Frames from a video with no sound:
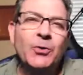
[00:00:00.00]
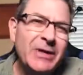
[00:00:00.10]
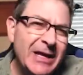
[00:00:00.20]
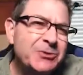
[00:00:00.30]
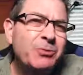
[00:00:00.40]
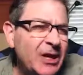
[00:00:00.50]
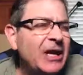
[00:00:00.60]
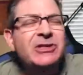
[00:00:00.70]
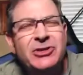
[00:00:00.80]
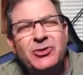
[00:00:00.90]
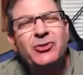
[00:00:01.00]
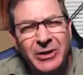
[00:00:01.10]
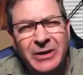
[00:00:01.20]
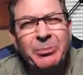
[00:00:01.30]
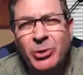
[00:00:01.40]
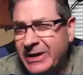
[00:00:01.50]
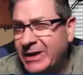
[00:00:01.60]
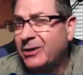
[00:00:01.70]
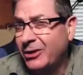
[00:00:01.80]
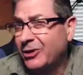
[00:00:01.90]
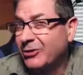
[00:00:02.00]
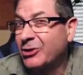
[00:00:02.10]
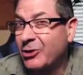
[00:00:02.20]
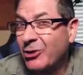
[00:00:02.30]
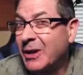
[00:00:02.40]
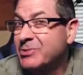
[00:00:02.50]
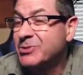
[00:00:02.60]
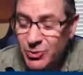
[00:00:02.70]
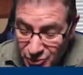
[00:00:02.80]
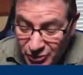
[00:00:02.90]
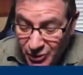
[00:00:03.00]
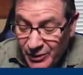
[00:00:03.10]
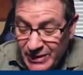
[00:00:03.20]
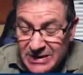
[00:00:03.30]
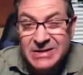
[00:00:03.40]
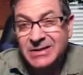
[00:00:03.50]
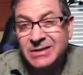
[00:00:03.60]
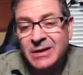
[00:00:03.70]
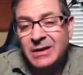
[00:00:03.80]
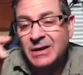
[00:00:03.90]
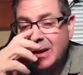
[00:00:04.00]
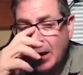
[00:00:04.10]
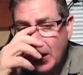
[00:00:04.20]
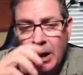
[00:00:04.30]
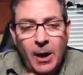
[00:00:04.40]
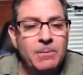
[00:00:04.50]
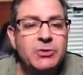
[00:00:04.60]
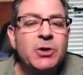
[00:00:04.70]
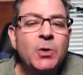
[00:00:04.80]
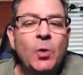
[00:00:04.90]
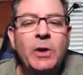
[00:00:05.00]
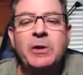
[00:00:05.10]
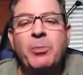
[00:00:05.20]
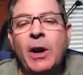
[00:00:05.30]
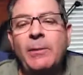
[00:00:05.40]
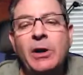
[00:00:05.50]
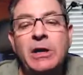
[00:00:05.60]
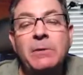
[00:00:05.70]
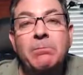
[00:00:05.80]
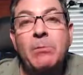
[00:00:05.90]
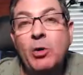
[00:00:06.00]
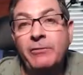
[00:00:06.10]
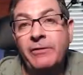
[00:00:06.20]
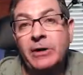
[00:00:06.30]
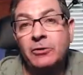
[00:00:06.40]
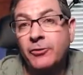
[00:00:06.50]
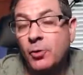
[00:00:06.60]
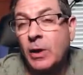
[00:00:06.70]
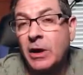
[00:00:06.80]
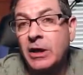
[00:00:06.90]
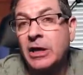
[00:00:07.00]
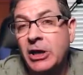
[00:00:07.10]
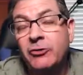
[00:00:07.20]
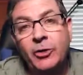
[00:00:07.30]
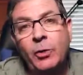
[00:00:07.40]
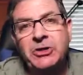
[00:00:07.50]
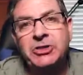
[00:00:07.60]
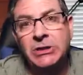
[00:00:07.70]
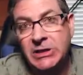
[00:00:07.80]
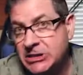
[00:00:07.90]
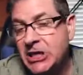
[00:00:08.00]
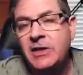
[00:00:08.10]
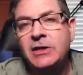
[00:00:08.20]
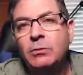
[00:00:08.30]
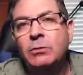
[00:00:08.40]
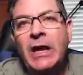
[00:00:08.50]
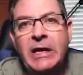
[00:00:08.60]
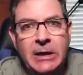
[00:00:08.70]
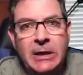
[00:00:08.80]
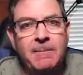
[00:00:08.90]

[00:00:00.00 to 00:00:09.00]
that's it's usually pretty clear to the grown-ups who's doing this um, so, what are the primary motivators for wanting? And here's the question let's say that you like it.